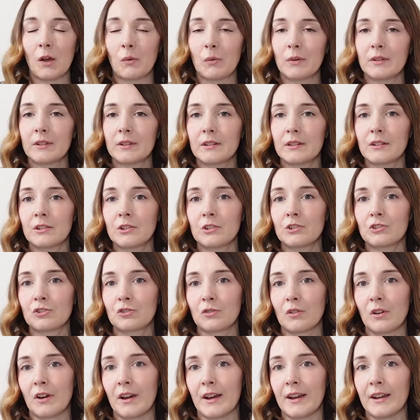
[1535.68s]
I wanted to
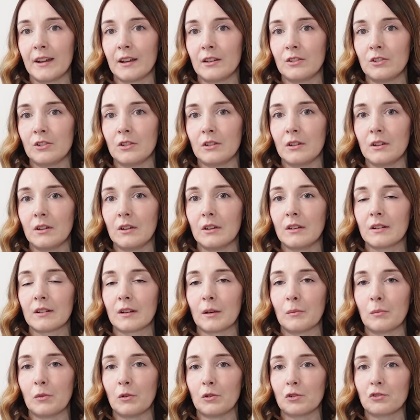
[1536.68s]
try and use
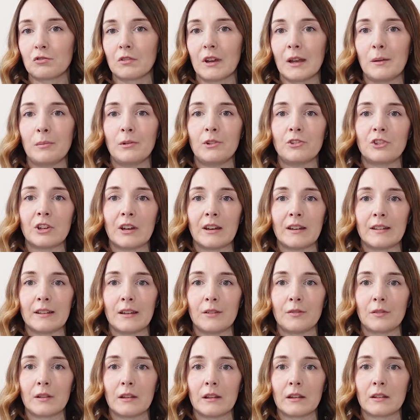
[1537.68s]
a more drapey
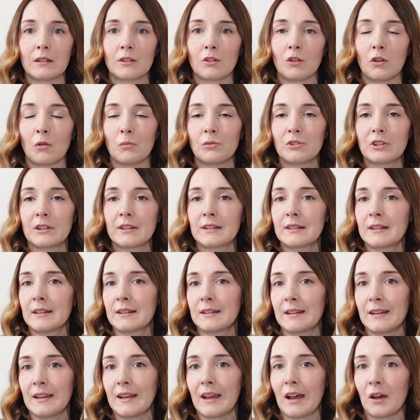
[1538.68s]
jersey for this top just to
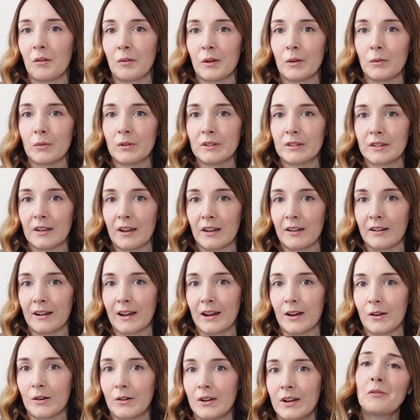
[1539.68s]
see how it would turn
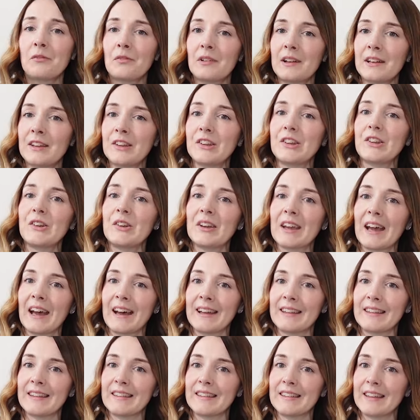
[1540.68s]
out. Hopefully you
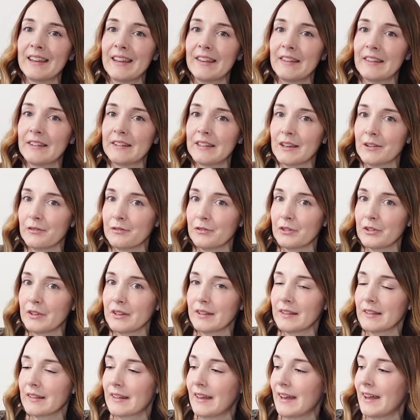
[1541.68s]
can see the
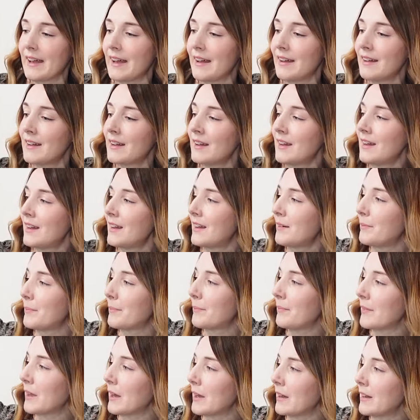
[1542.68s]
difference there.
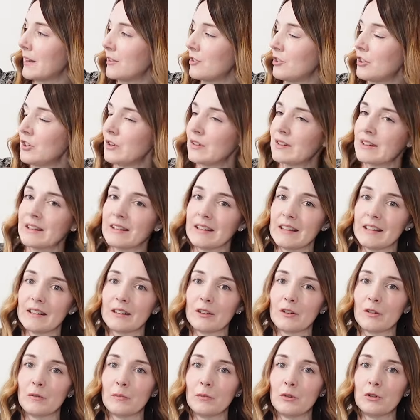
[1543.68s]
That in using this
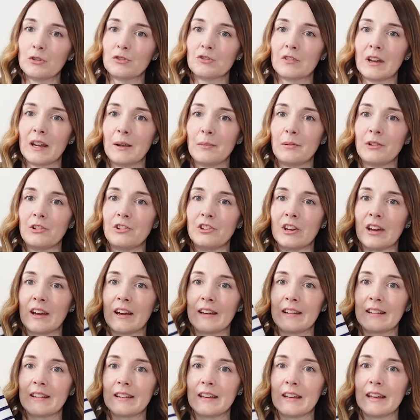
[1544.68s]
sort of more drapey
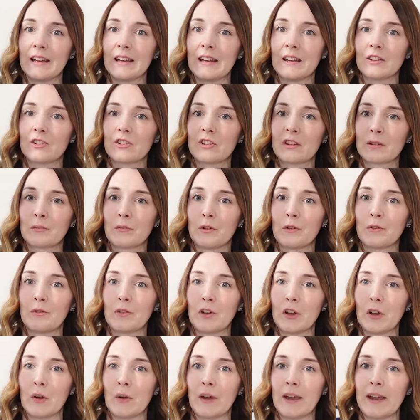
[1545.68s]
jersey, it's just more
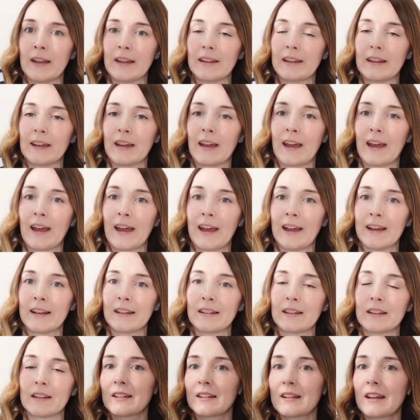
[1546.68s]
fluid, it
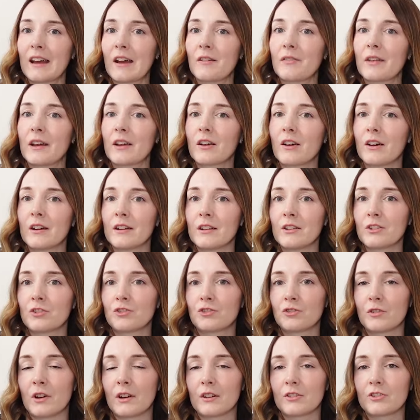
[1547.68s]
hangs, it doesn't have that kind of
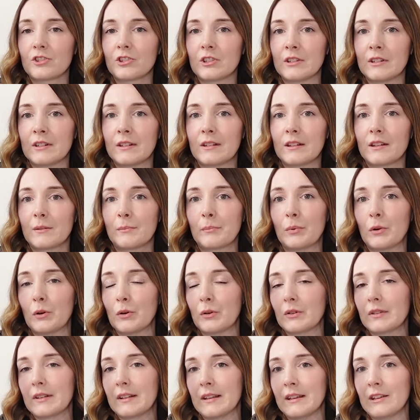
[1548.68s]
structured
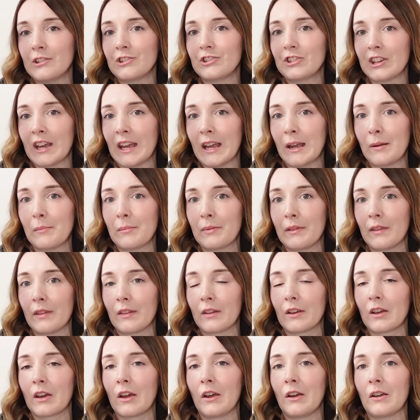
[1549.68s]
boxy shape that
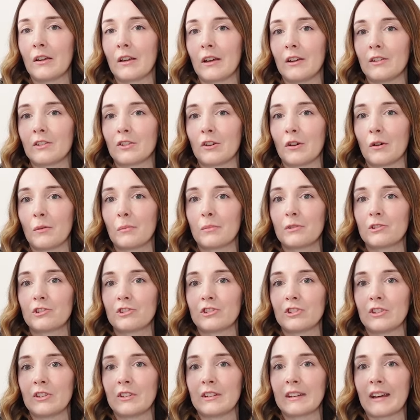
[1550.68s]
the Coco top
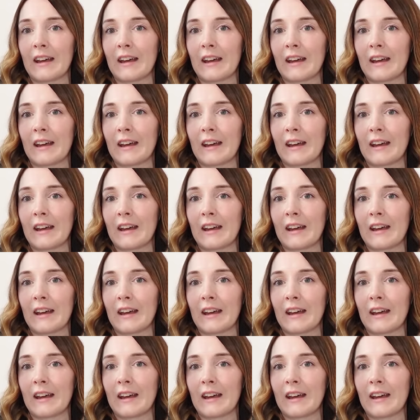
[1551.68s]
should